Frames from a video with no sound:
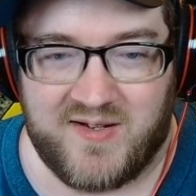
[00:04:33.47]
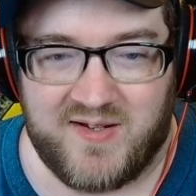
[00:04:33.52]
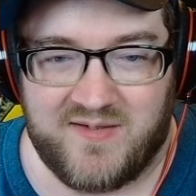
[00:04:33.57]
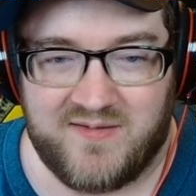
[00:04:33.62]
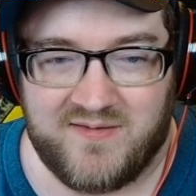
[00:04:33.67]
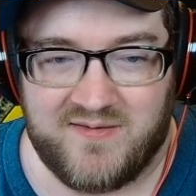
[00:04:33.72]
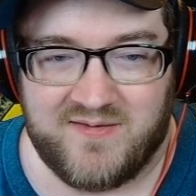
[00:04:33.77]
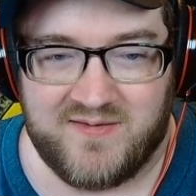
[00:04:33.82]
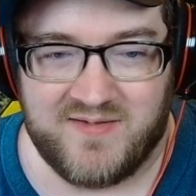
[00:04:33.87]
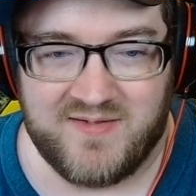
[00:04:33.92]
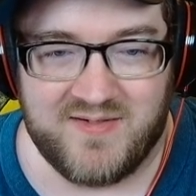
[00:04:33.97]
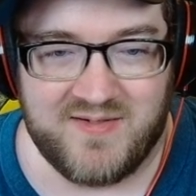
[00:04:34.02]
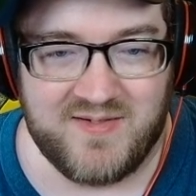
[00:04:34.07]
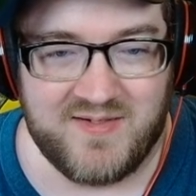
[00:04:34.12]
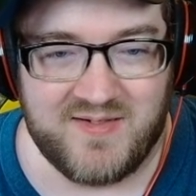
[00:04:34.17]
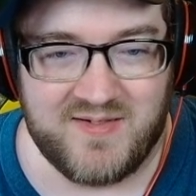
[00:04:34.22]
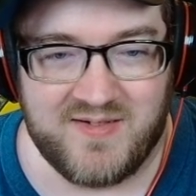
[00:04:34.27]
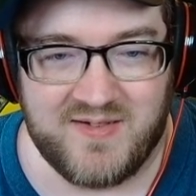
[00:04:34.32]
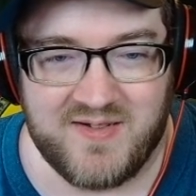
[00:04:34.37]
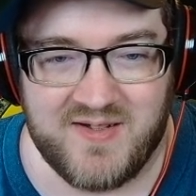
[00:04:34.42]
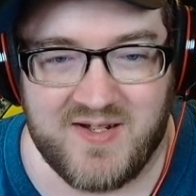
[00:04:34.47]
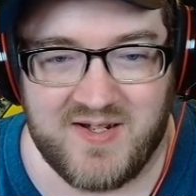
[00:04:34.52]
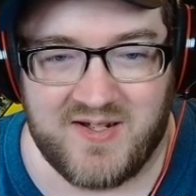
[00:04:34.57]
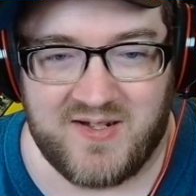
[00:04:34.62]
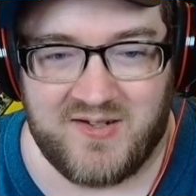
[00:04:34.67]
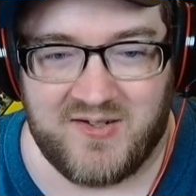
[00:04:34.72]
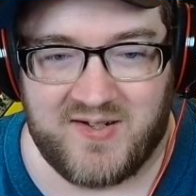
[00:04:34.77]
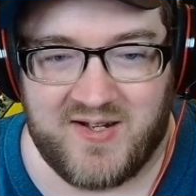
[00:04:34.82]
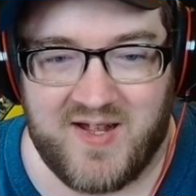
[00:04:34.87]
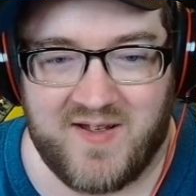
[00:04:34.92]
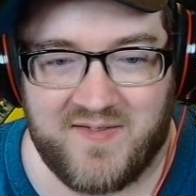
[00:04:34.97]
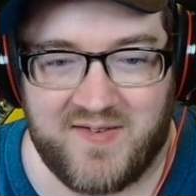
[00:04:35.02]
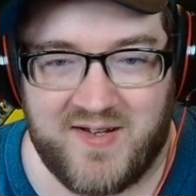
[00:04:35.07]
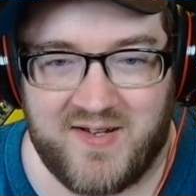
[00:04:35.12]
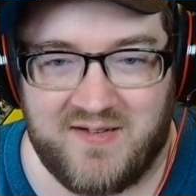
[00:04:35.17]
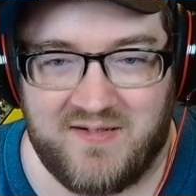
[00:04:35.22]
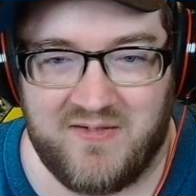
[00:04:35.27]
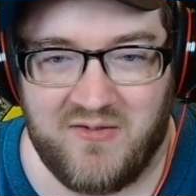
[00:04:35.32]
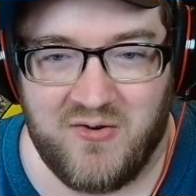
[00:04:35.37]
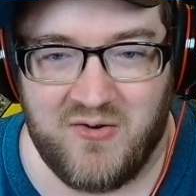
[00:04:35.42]
Huh? Look at that
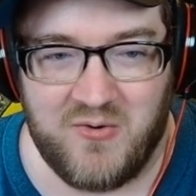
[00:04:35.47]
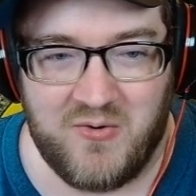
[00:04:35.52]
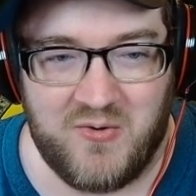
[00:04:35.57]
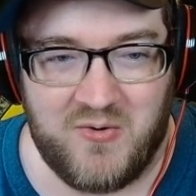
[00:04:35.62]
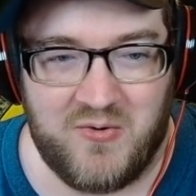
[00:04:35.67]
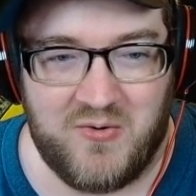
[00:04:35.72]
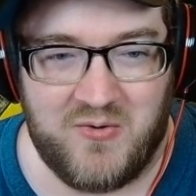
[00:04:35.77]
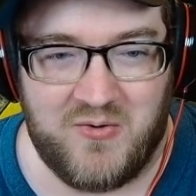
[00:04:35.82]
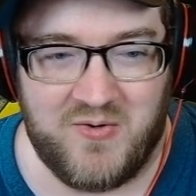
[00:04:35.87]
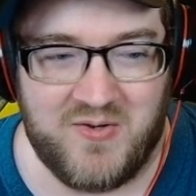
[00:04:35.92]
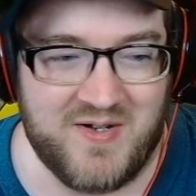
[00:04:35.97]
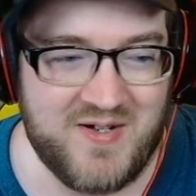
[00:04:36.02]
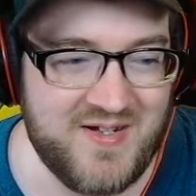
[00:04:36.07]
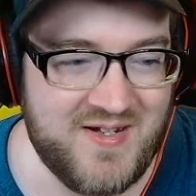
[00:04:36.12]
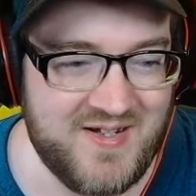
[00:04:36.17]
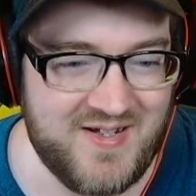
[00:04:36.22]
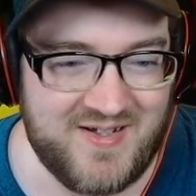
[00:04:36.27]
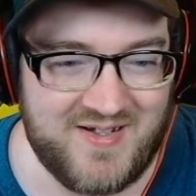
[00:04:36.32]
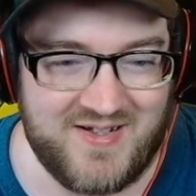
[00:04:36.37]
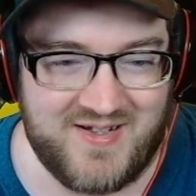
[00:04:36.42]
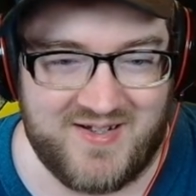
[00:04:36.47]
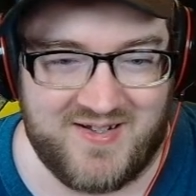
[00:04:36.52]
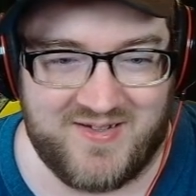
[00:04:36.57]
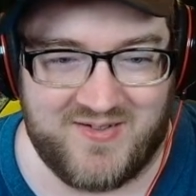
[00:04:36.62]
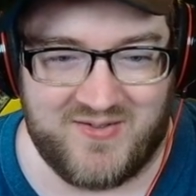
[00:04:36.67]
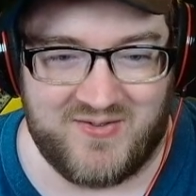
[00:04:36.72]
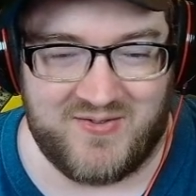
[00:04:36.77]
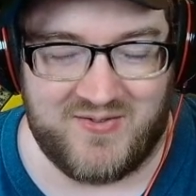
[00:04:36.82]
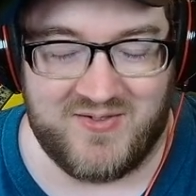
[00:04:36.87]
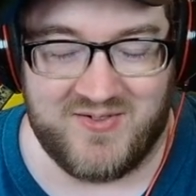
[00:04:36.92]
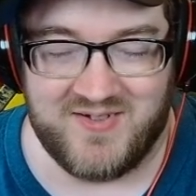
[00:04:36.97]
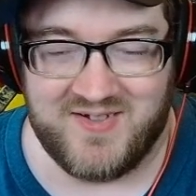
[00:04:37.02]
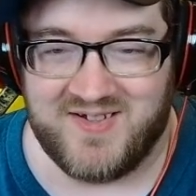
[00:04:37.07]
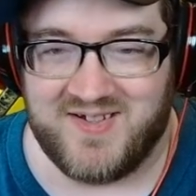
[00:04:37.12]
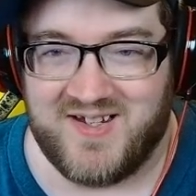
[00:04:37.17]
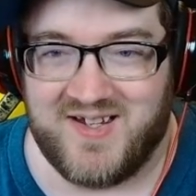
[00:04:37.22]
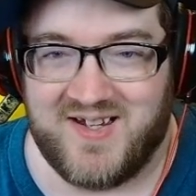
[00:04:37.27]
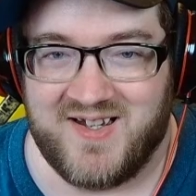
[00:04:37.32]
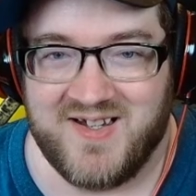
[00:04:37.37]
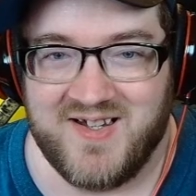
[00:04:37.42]
thing. Ooh, that's cool.
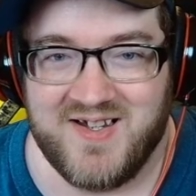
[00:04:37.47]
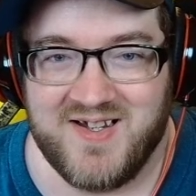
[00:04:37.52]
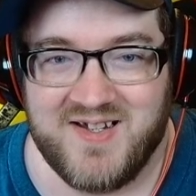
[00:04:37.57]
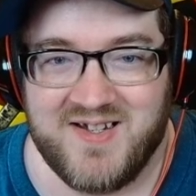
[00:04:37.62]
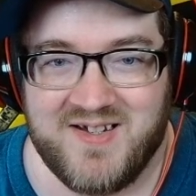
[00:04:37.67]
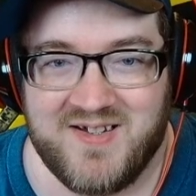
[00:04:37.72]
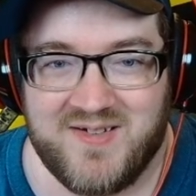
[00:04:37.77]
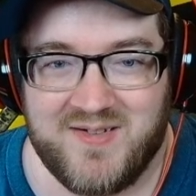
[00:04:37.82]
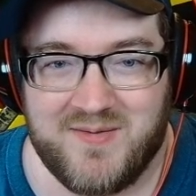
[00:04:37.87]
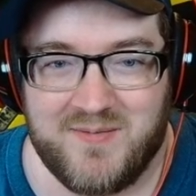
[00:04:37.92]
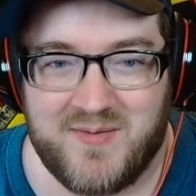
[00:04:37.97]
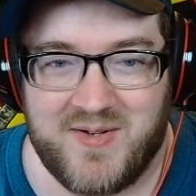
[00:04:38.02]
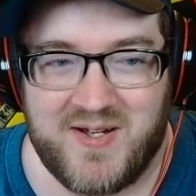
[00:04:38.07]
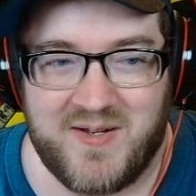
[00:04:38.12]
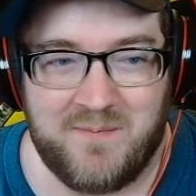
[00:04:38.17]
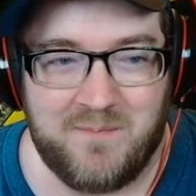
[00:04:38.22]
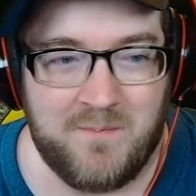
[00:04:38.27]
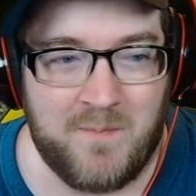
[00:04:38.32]
Man. Yeah,